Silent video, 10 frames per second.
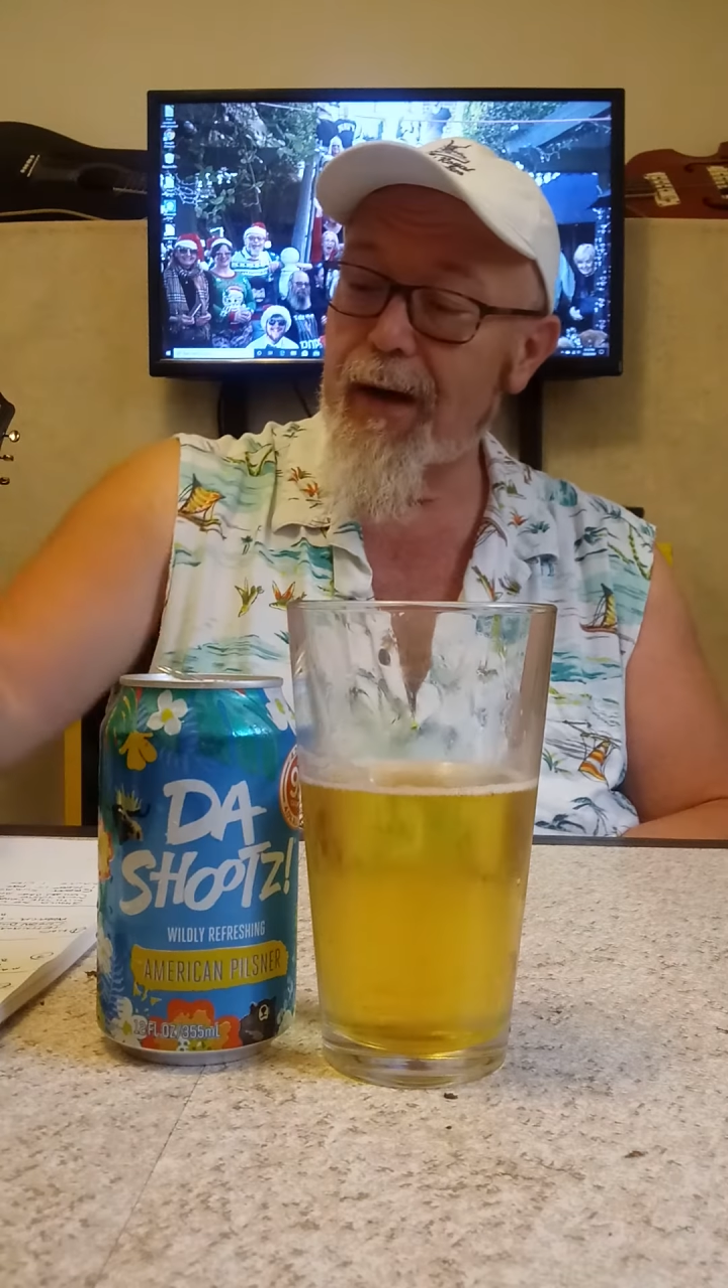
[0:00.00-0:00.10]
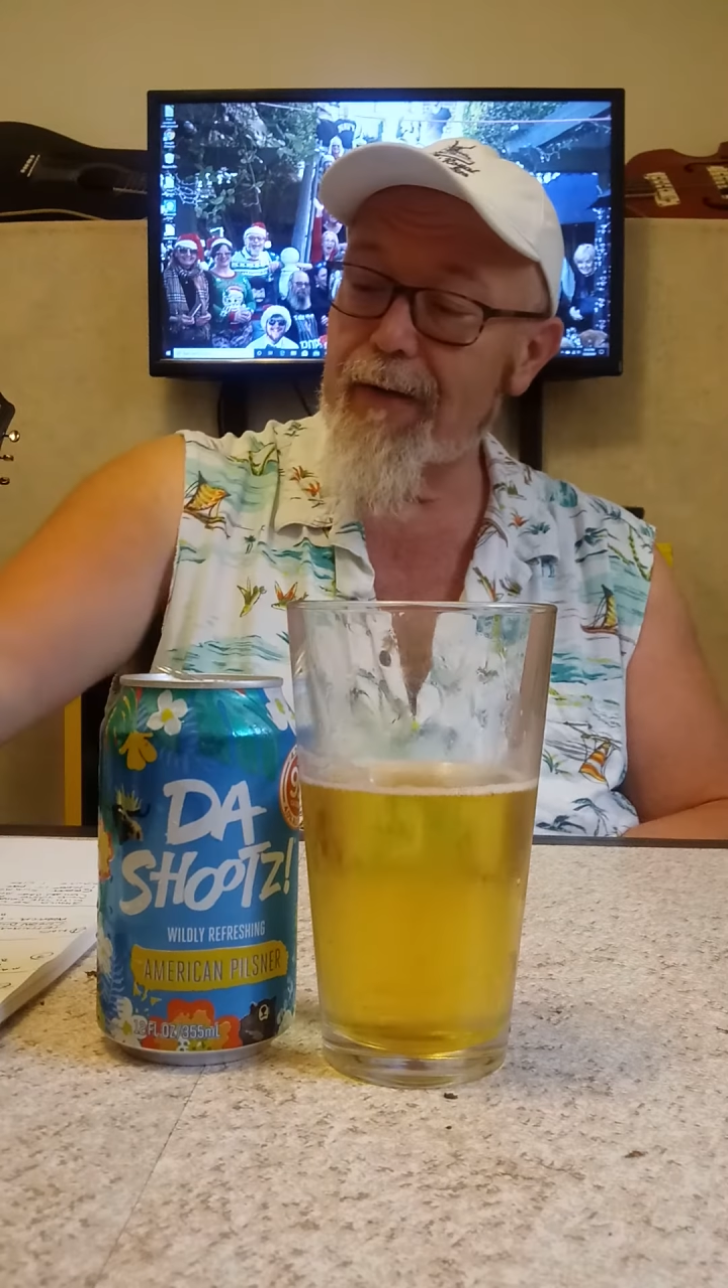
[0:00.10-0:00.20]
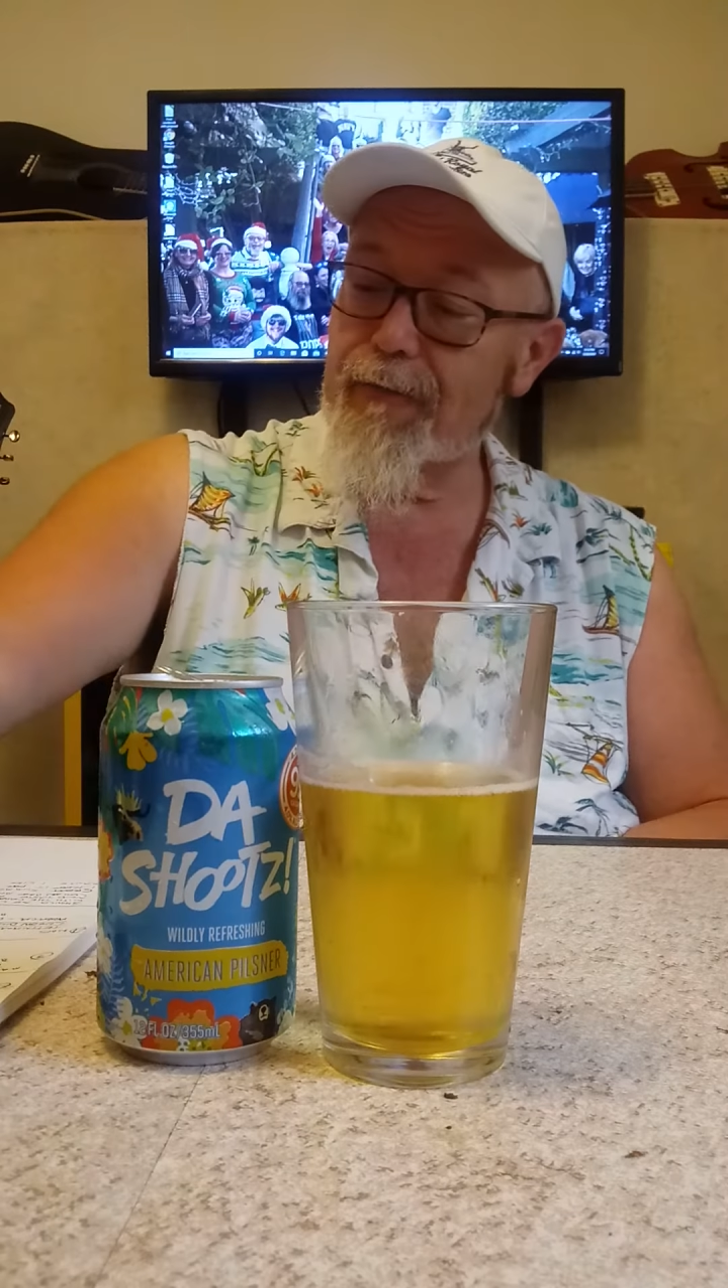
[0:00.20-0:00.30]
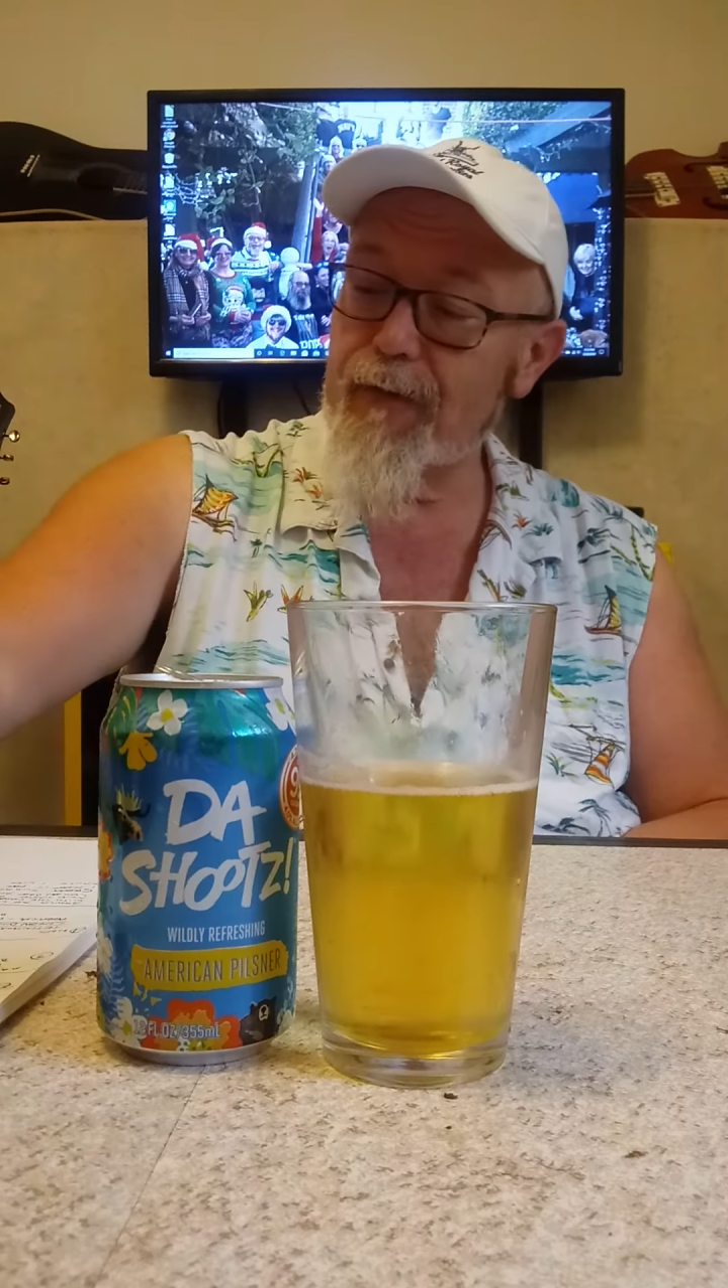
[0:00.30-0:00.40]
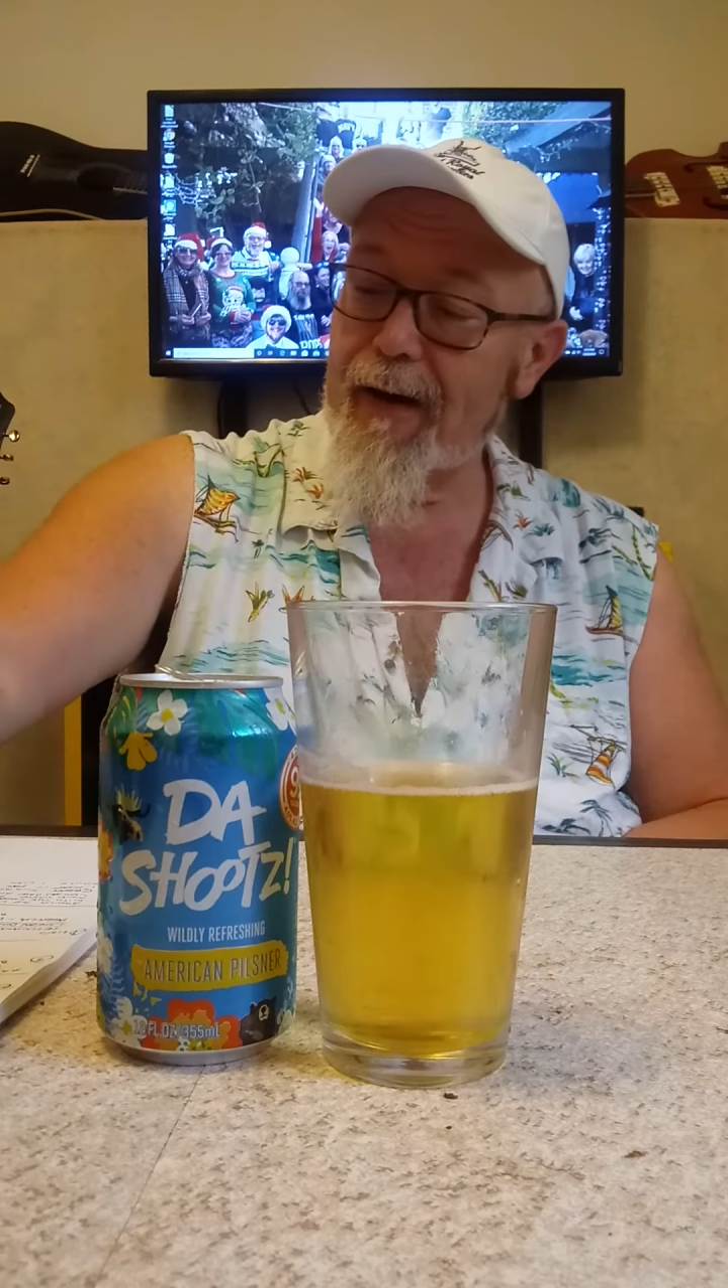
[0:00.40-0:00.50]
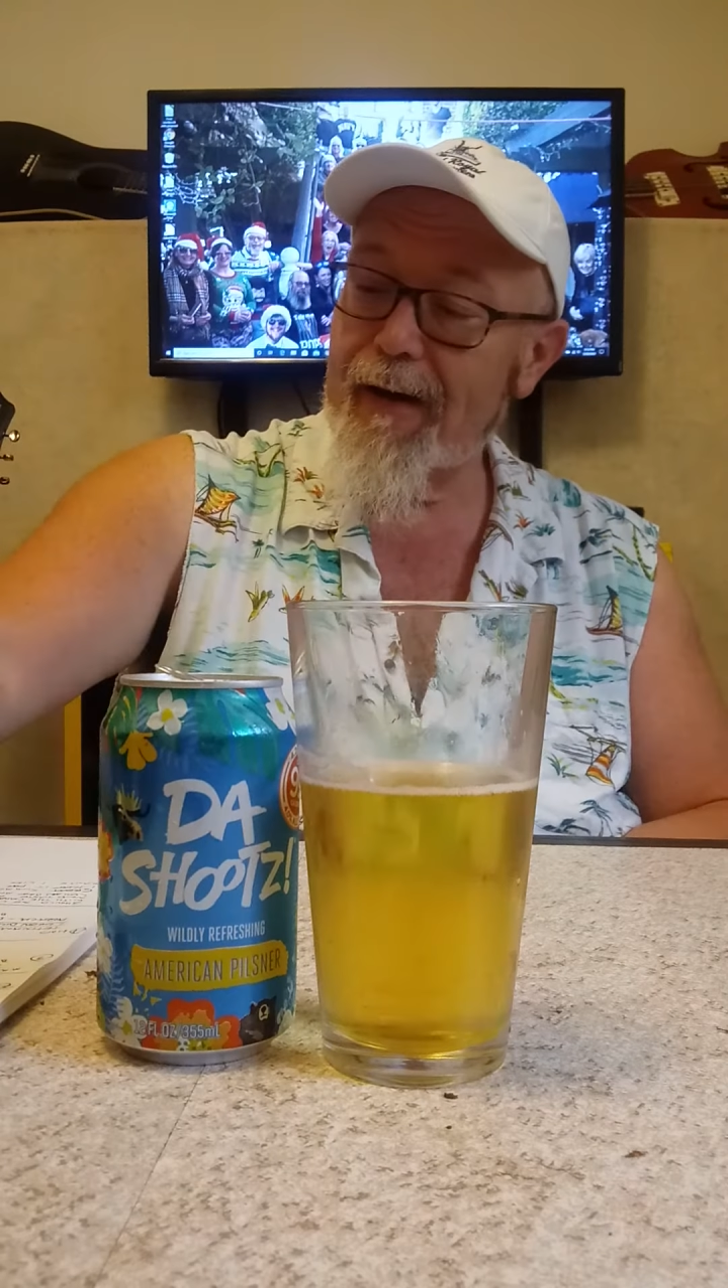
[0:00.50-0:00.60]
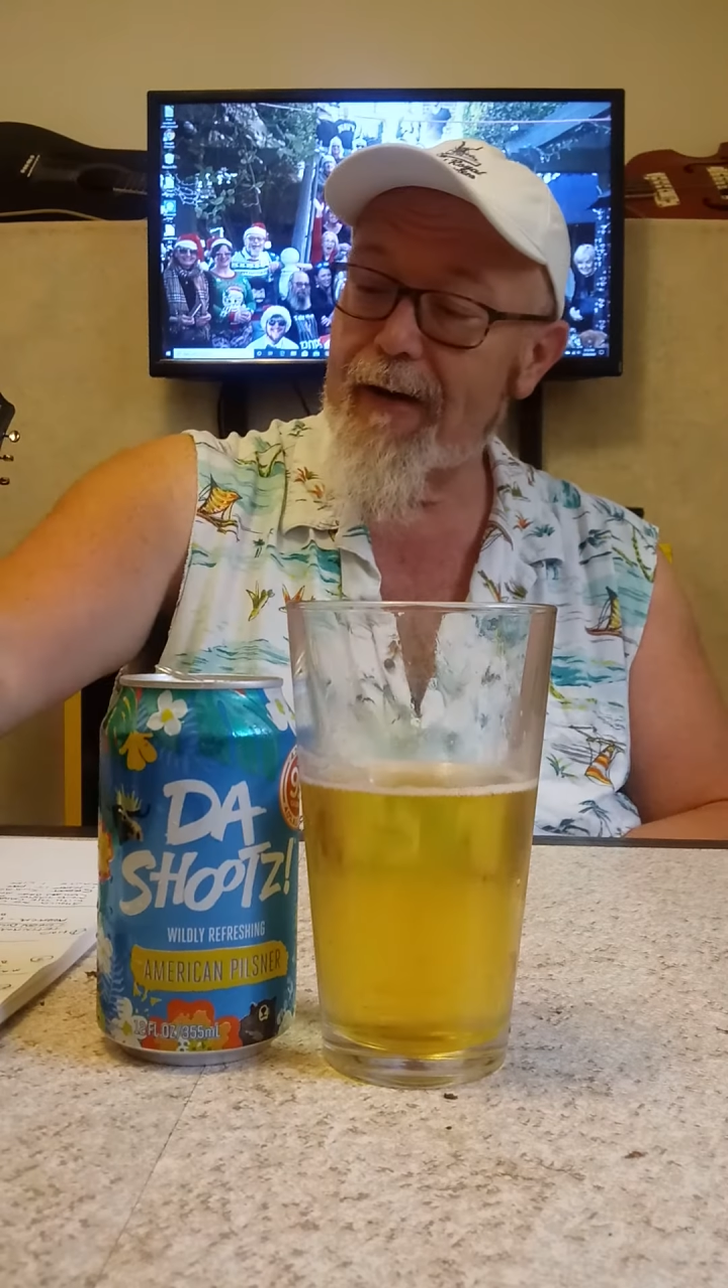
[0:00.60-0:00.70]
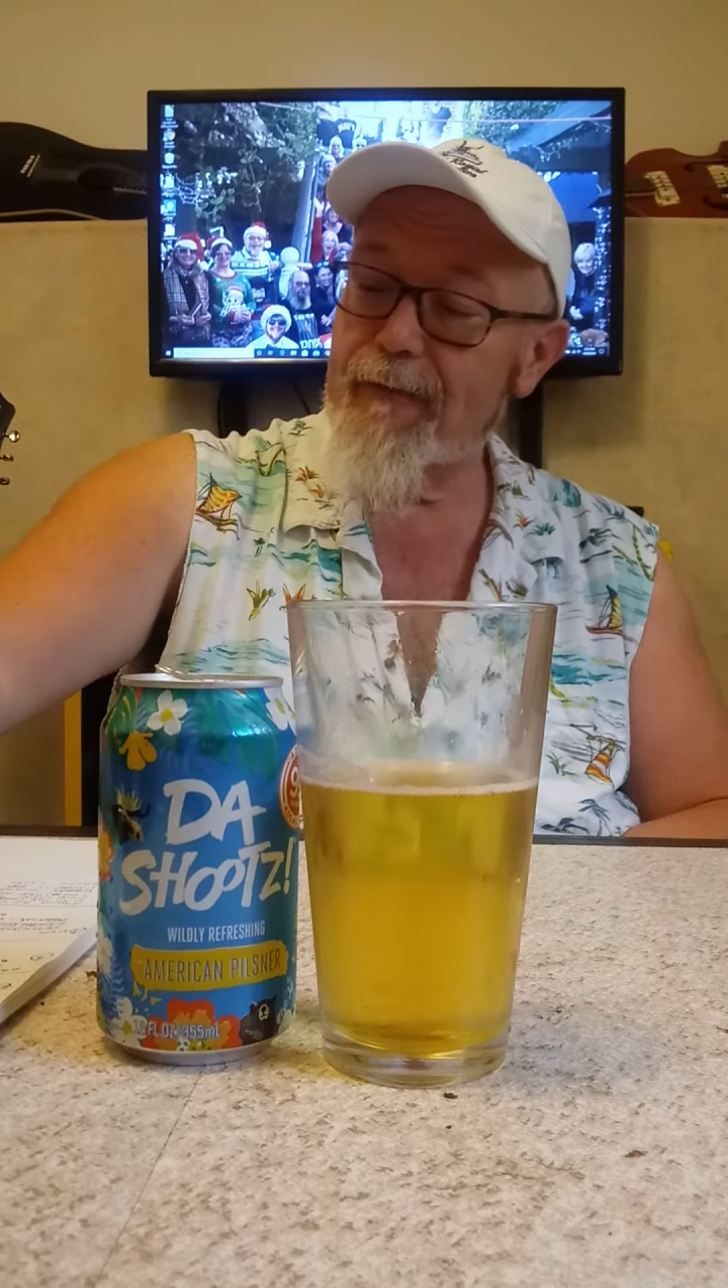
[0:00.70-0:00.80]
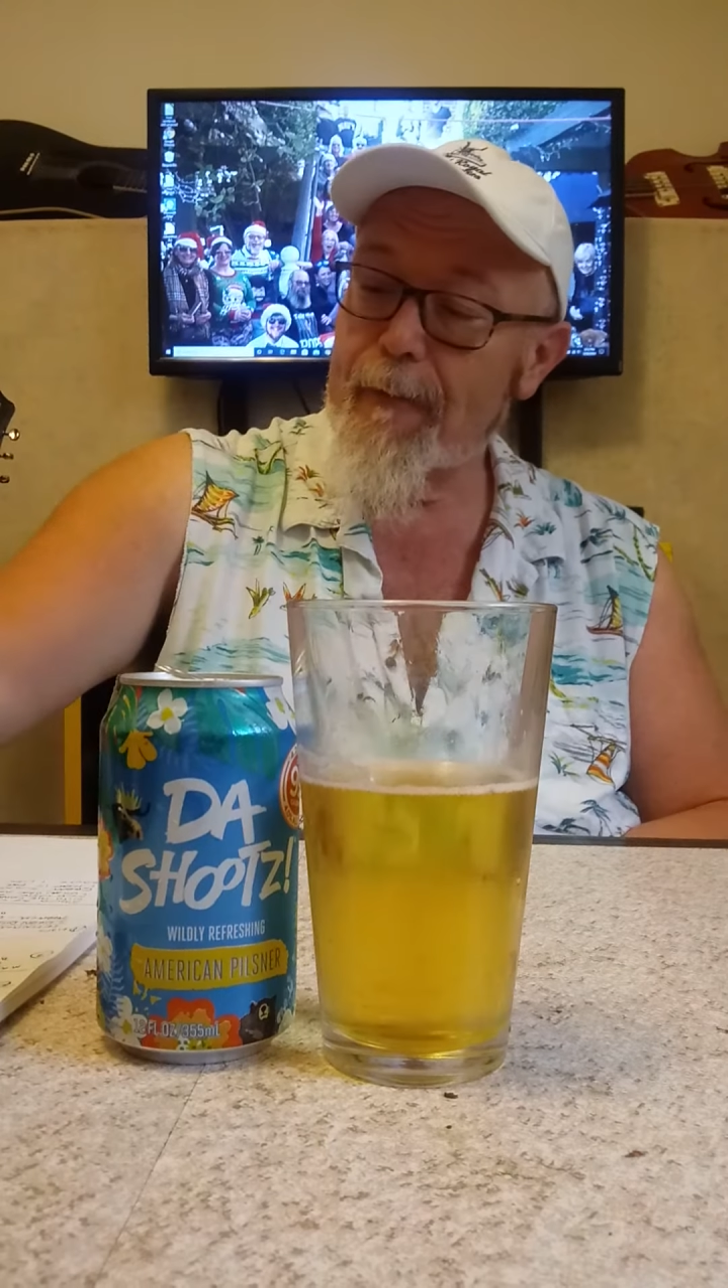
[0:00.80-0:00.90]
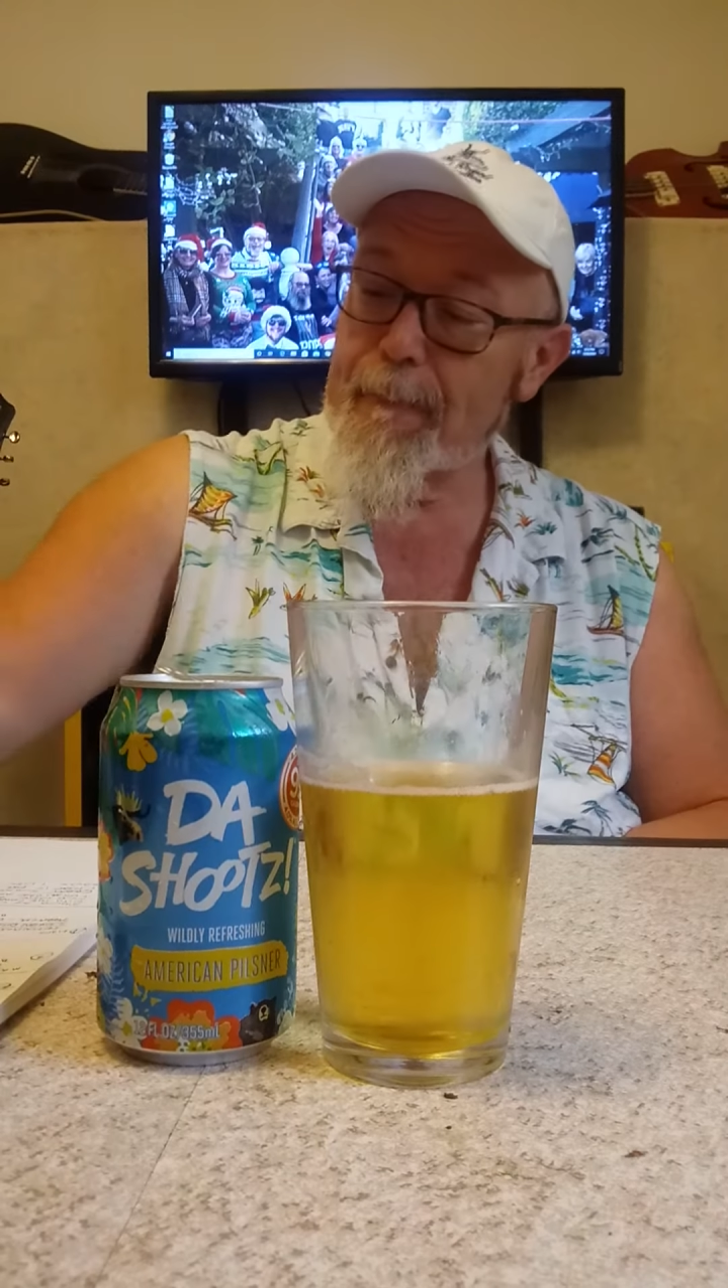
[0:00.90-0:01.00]
out of
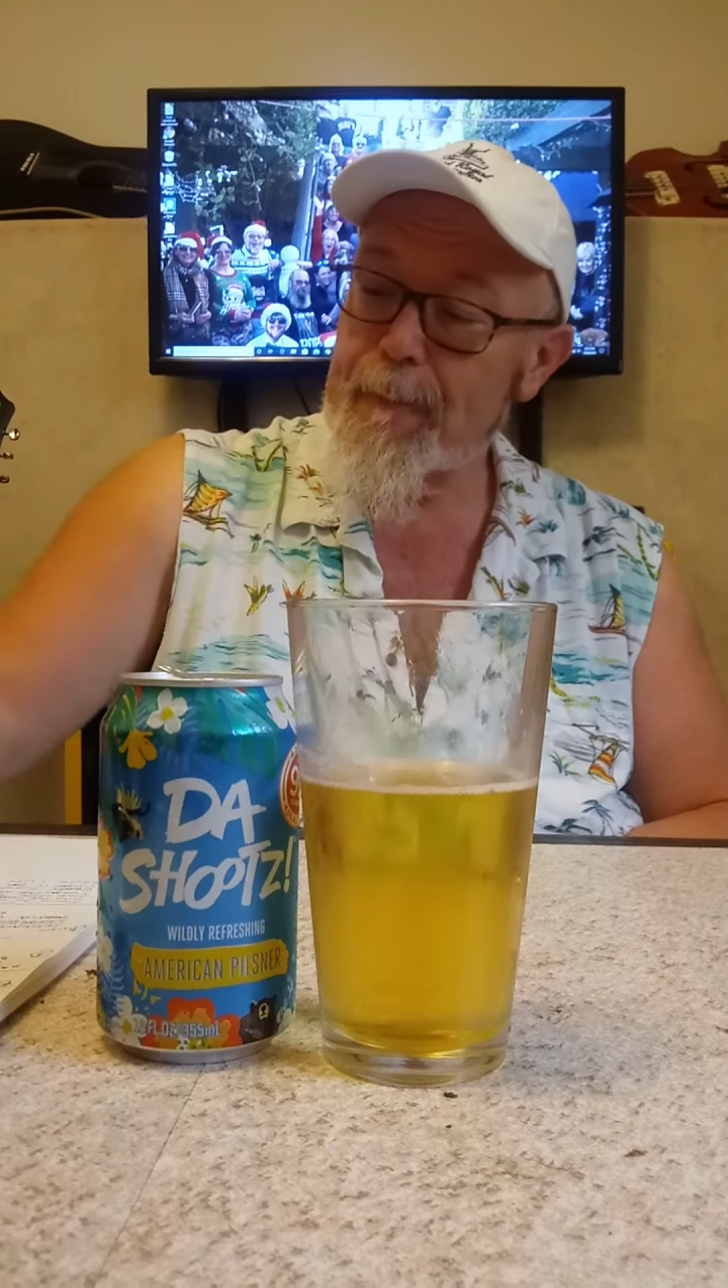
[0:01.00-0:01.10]
5